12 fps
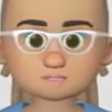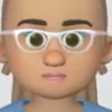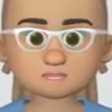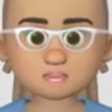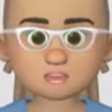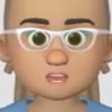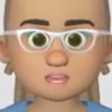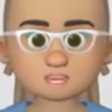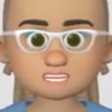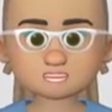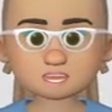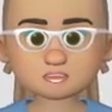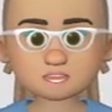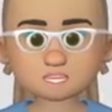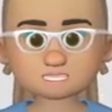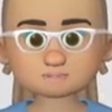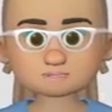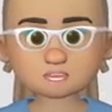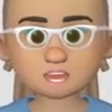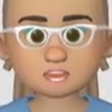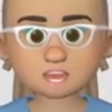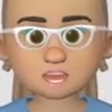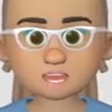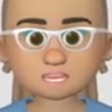We're now going to focus
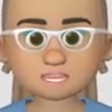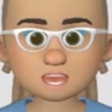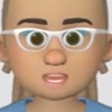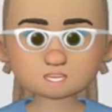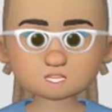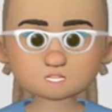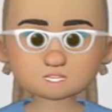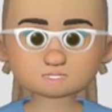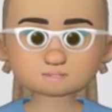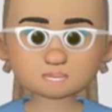on reactions